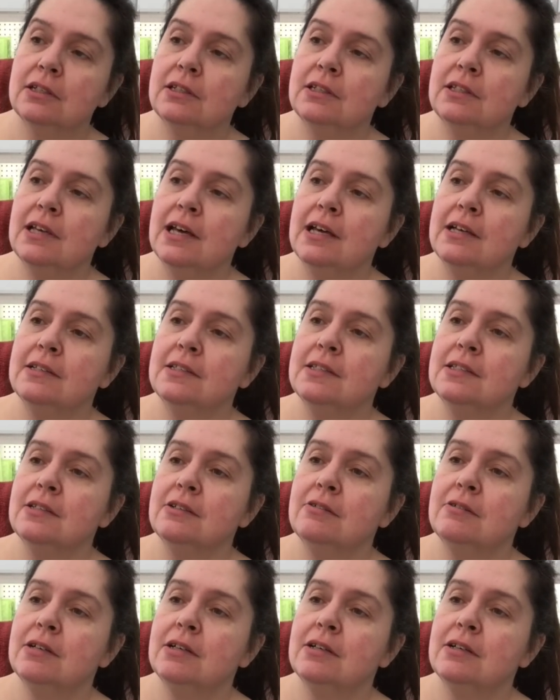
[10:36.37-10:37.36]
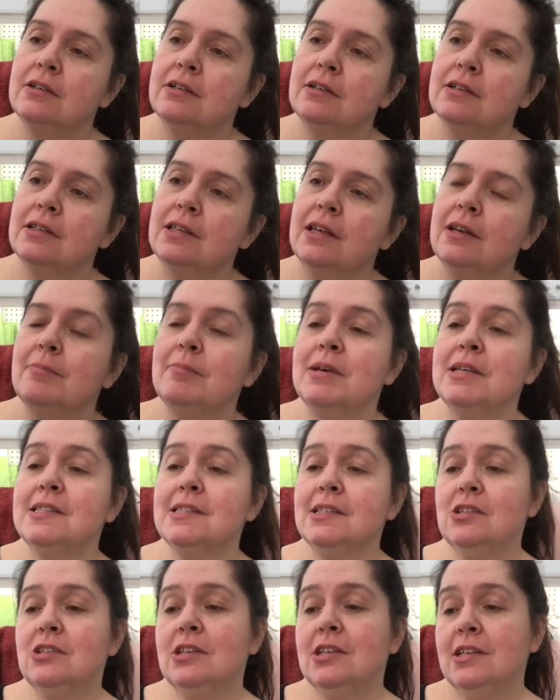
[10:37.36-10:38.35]
yeah, so uh, yeah,
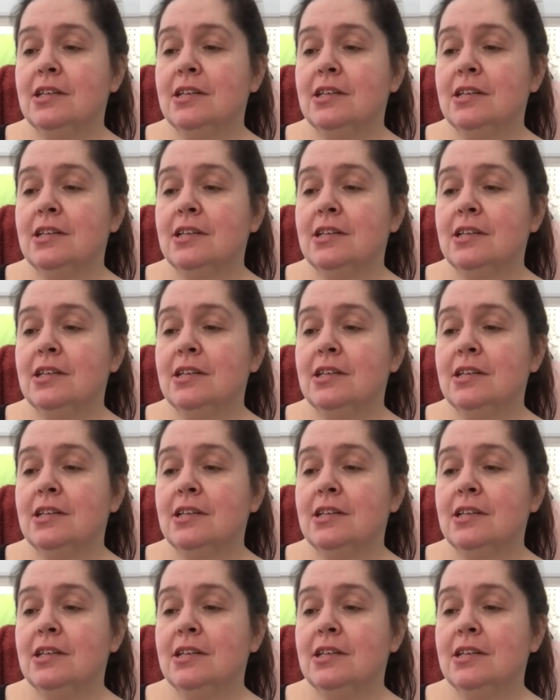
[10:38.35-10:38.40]
message,